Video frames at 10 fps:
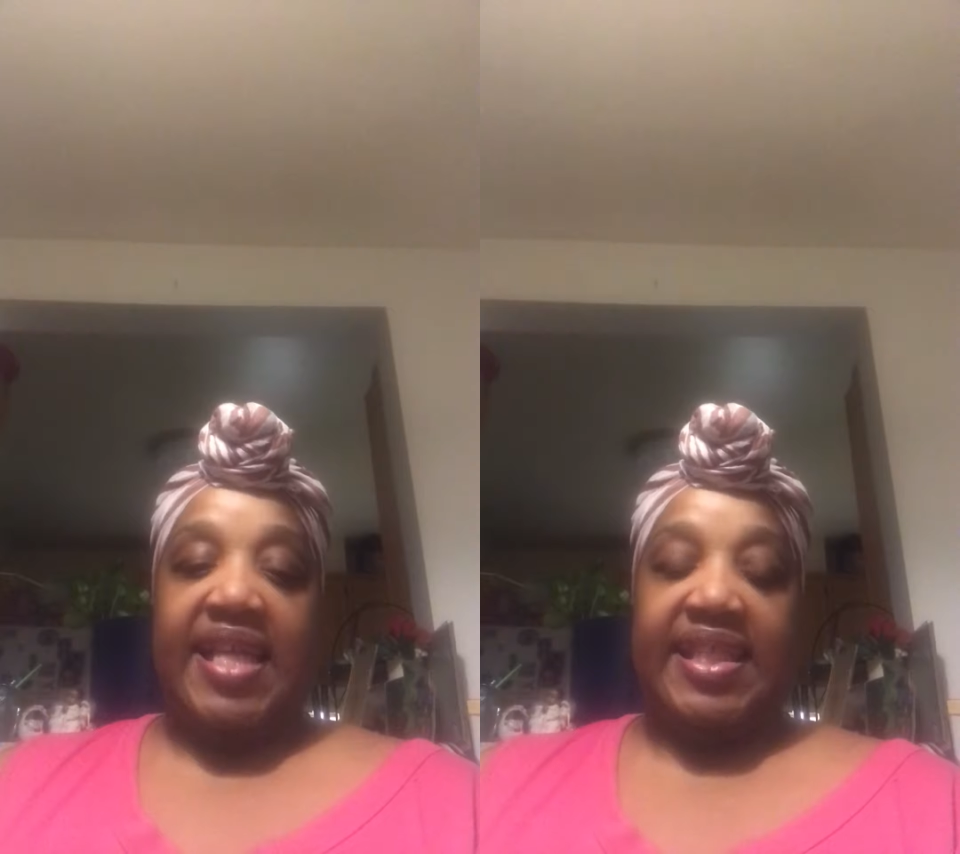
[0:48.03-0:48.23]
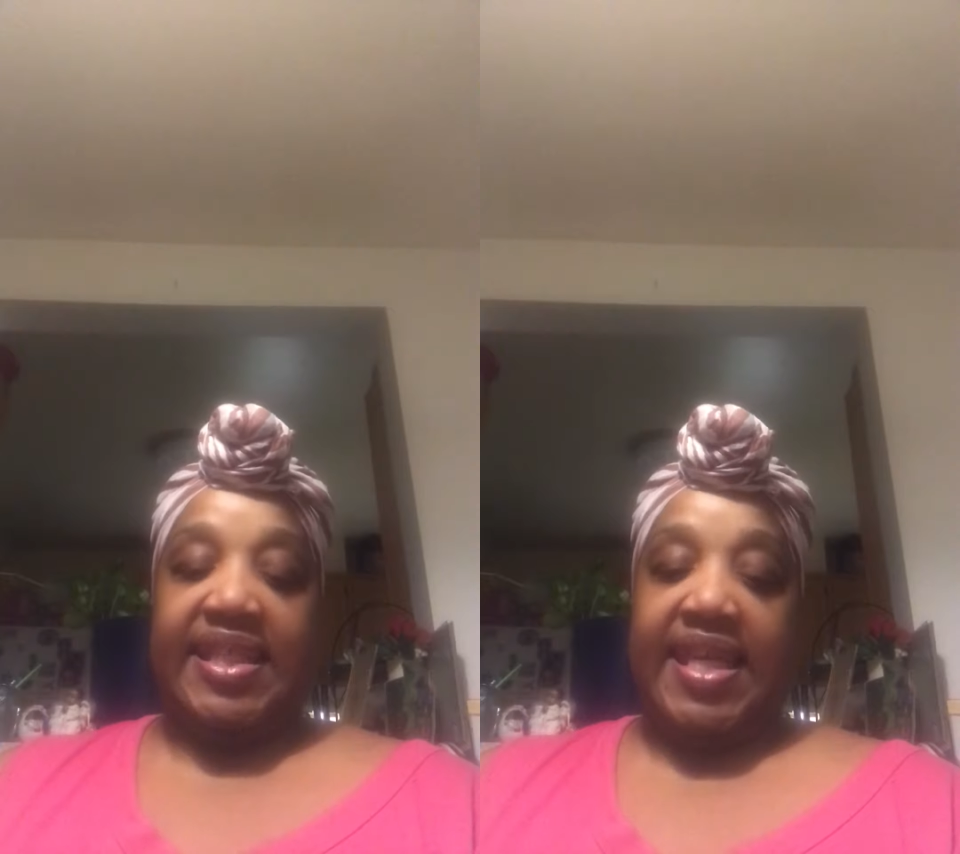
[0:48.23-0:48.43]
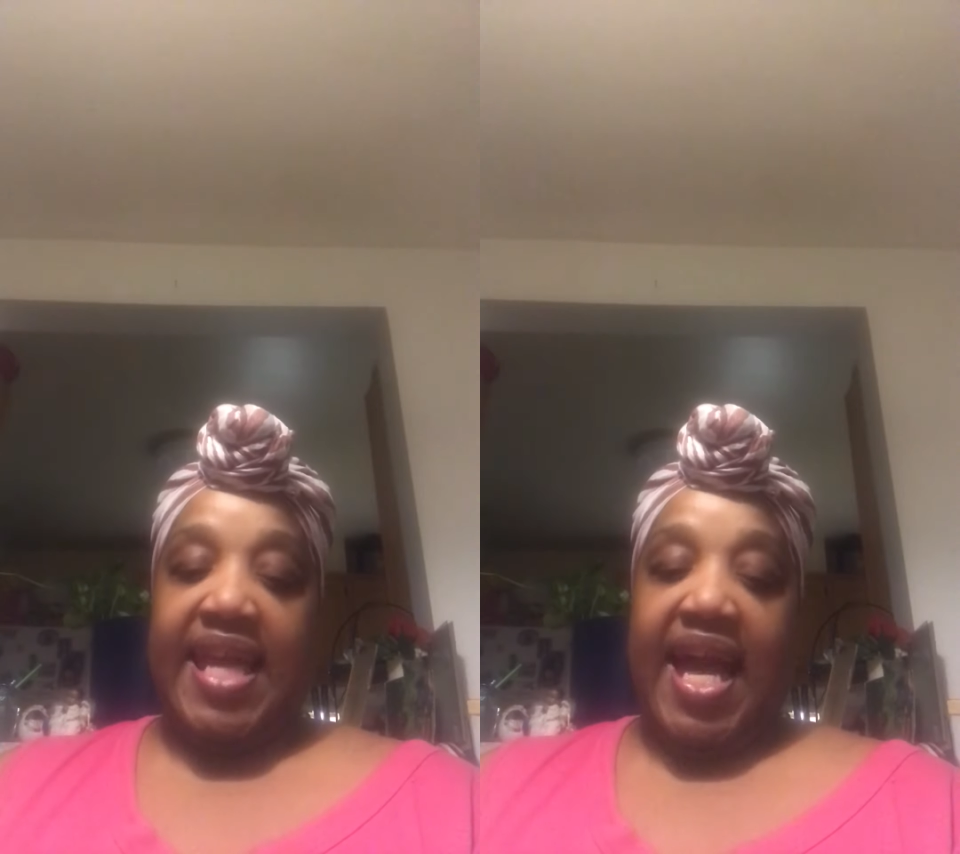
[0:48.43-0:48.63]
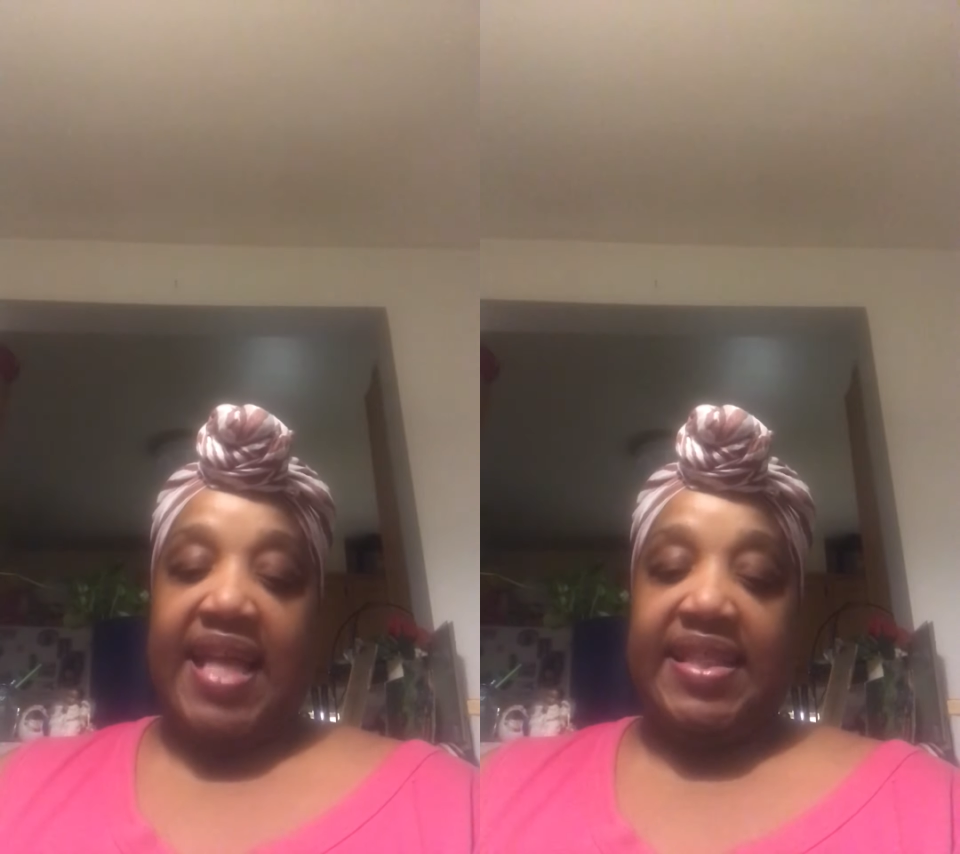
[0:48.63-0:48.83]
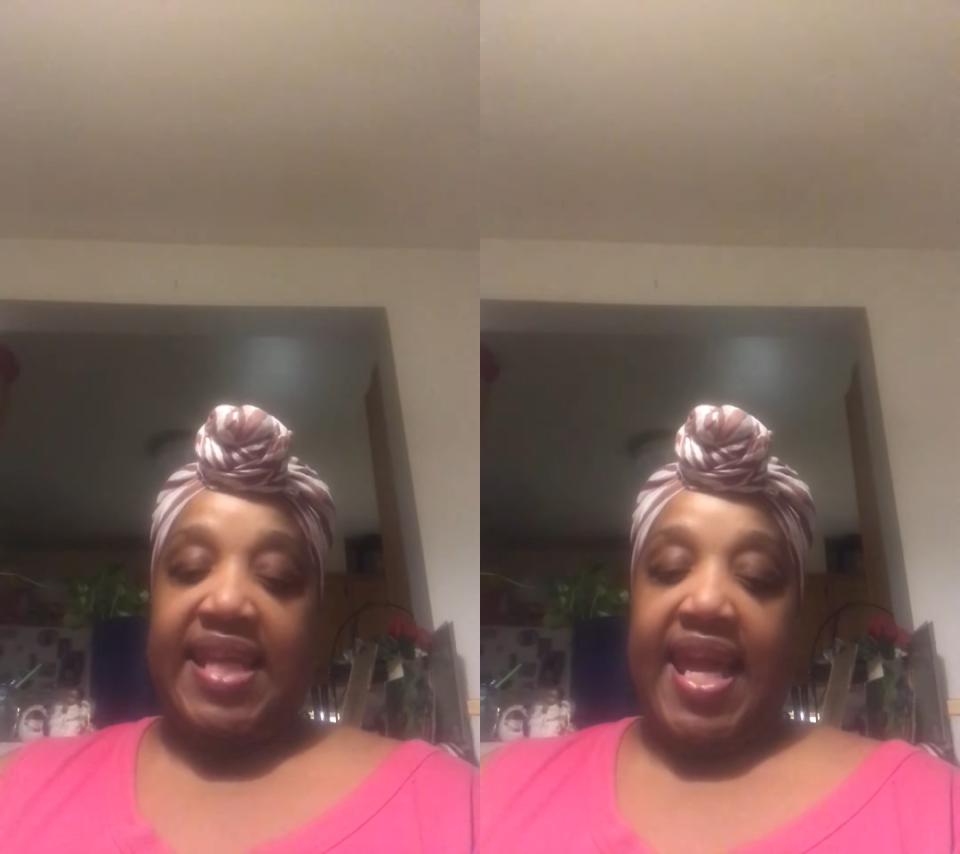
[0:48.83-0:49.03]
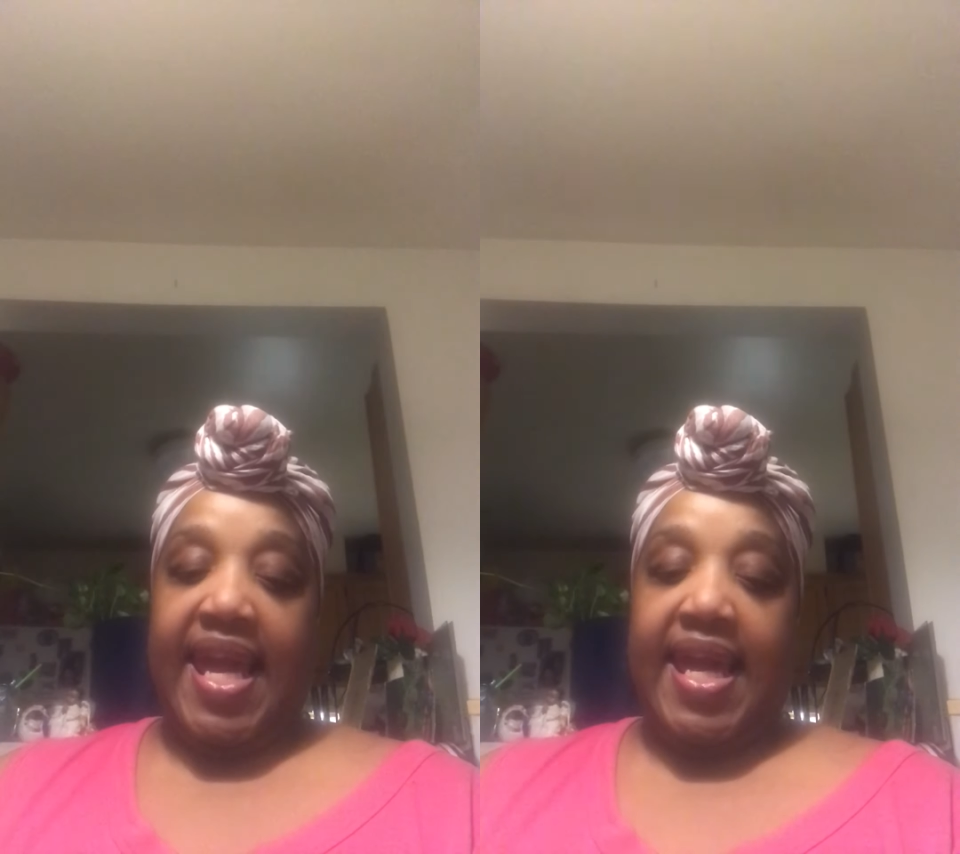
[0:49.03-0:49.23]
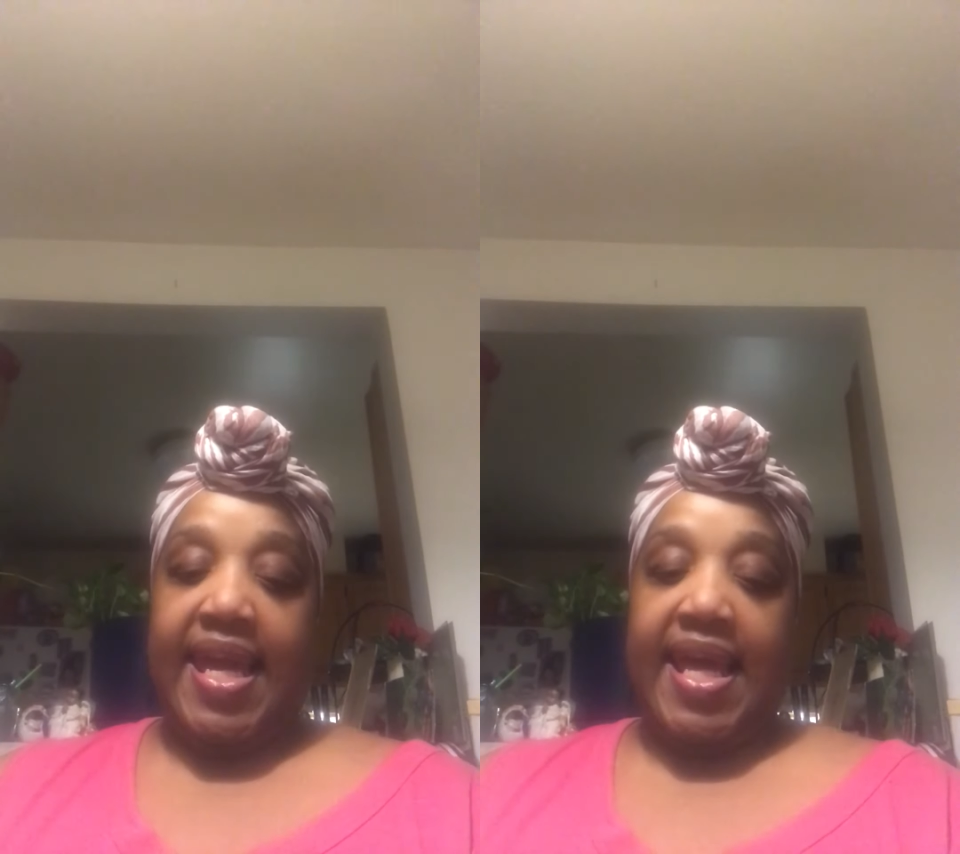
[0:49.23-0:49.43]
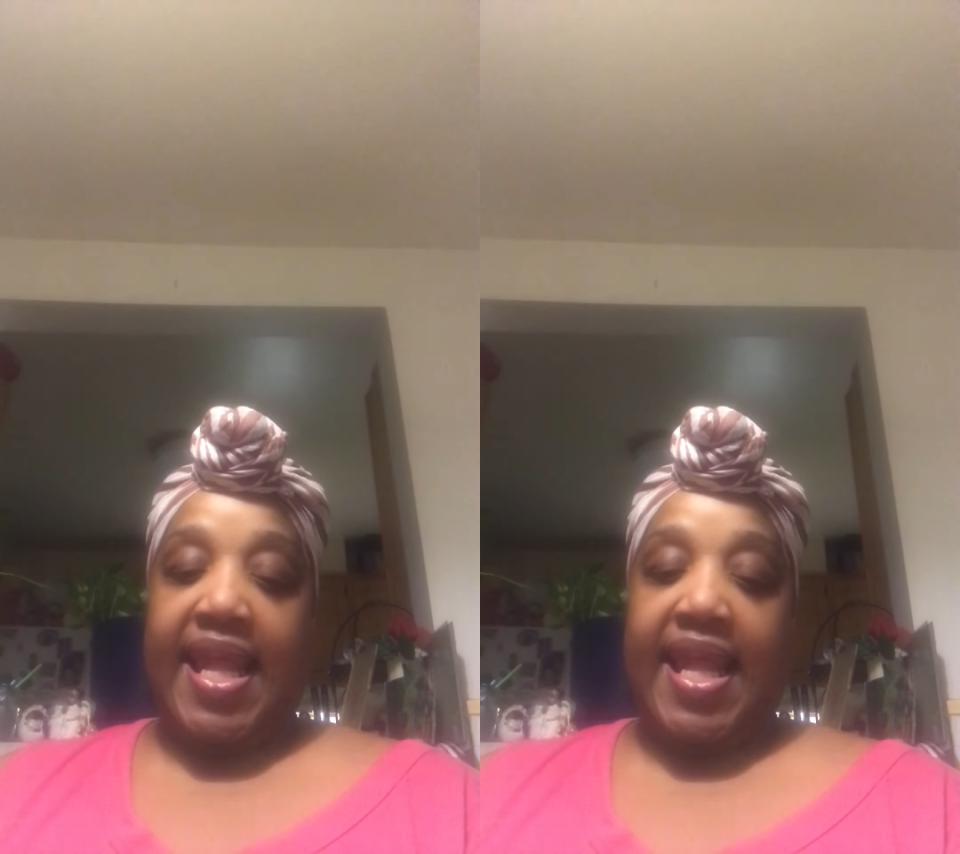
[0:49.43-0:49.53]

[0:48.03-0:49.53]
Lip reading: Ciante